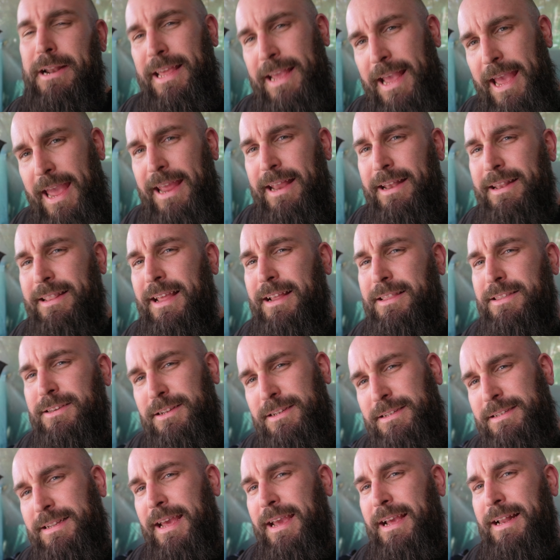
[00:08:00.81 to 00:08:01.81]
again, that's
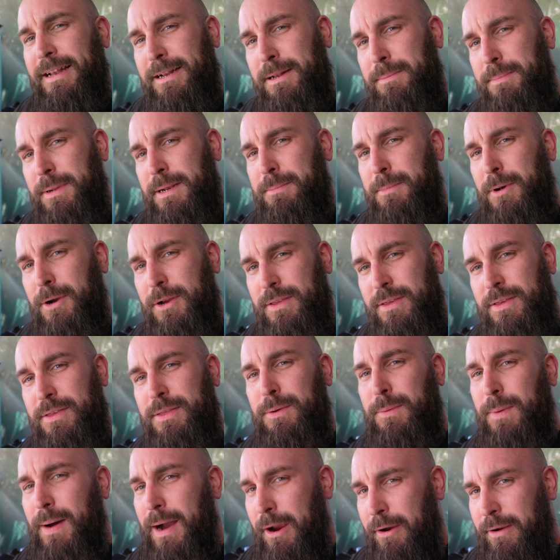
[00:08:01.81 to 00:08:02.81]
going to take a little bit of mods.
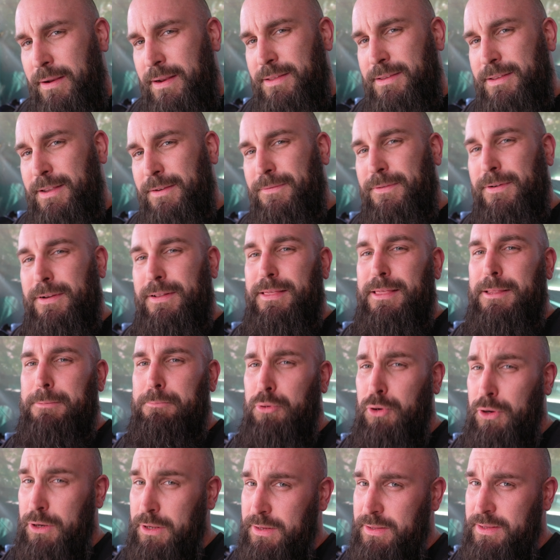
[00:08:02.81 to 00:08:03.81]
The wiring is different, the
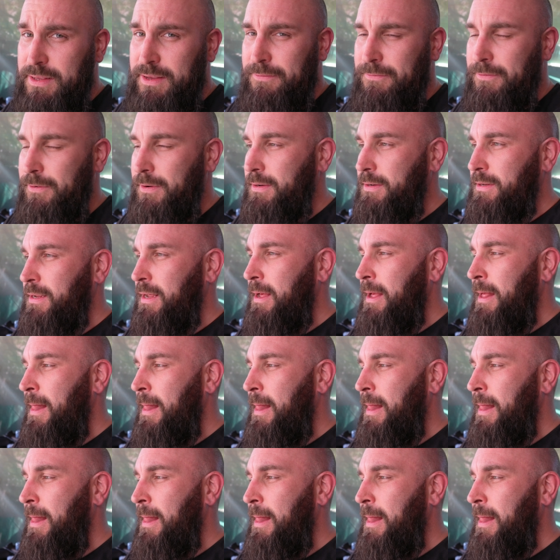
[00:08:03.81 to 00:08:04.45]
pulley is different.